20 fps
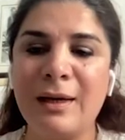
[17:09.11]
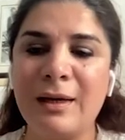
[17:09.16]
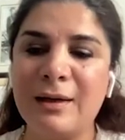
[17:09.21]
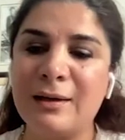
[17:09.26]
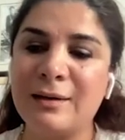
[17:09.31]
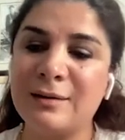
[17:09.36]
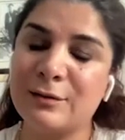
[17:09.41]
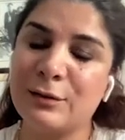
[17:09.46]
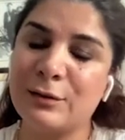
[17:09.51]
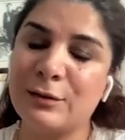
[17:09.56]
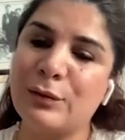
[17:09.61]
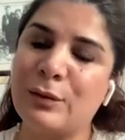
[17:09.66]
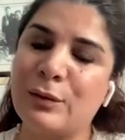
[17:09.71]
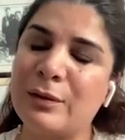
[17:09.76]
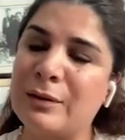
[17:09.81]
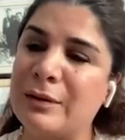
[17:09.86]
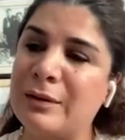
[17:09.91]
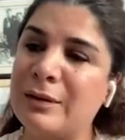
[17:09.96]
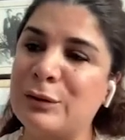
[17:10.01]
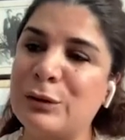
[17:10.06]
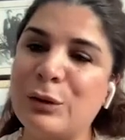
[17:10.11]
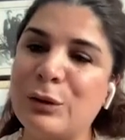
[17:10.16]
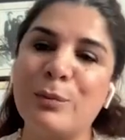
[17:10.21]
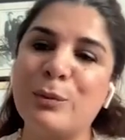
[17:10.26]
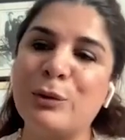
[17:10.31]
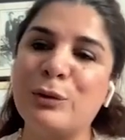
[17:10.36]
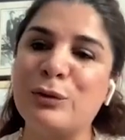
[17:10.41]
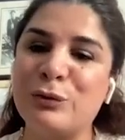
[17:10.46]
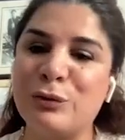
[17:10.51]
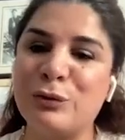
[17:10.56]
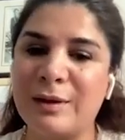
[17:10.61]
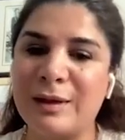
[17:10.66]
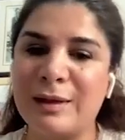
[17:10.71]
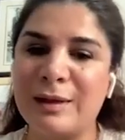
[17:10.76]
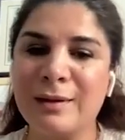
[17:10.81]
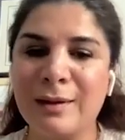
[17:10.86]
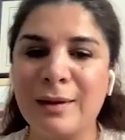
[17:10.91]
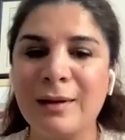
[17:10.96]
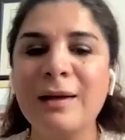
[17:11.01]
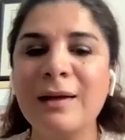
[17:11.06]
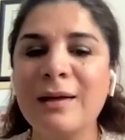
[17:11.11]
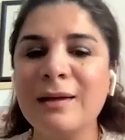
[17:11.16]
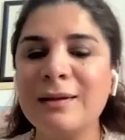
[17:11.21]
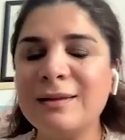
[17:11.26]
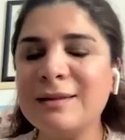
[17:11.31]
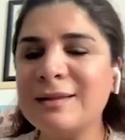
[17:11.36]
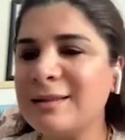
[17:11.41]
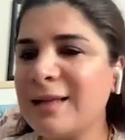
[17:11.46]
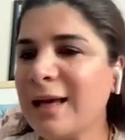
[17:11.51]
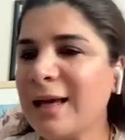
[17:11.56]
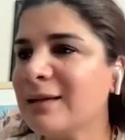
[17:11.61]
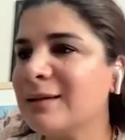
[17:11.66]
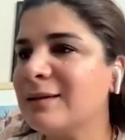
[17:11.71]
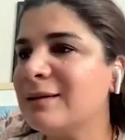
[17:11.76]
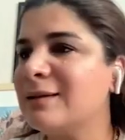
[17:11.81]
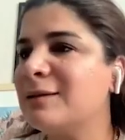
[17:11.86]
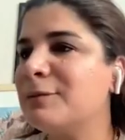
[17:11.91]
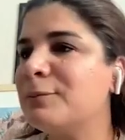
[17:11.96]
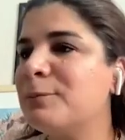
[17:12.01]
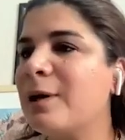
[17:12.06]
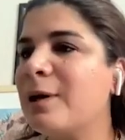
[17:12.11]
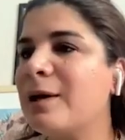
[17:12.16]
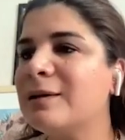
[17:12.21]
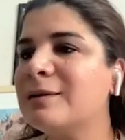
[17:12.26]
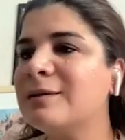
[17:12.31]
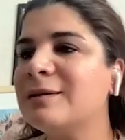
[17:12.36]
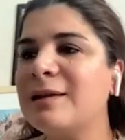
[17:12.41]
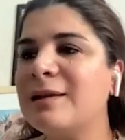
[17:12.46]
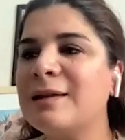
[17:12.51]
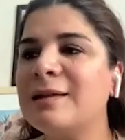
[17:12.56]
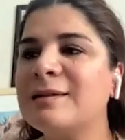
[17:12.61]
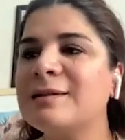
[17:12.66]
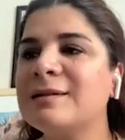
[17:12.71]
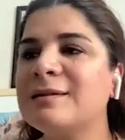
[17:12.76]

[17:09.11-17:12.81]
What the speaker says: neuromonitoring. The second part is